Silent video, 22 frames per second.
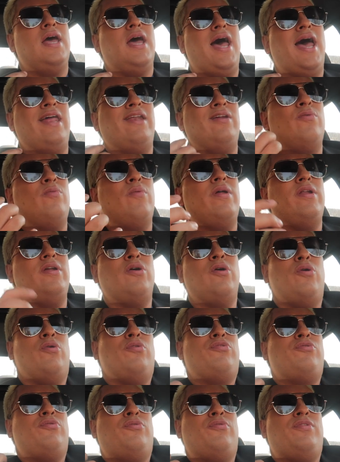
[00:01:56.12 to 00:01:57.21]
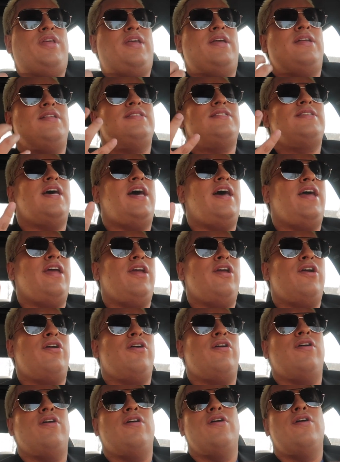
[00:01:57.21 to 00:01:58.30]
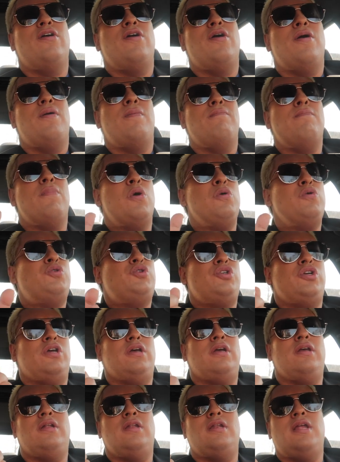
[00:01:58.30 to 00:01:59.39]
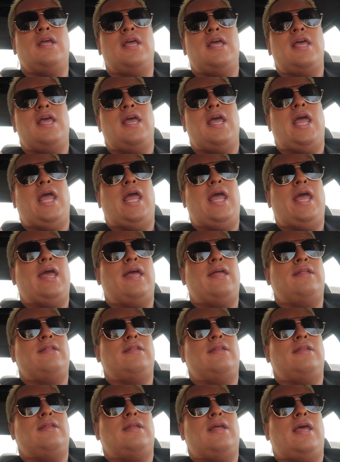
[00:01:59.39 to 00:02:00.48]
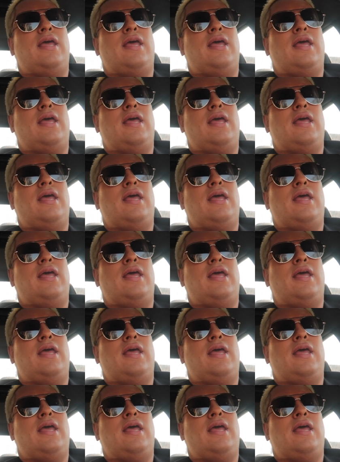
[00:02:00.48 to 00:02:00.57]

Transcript: I didn't want to go through the entire motion and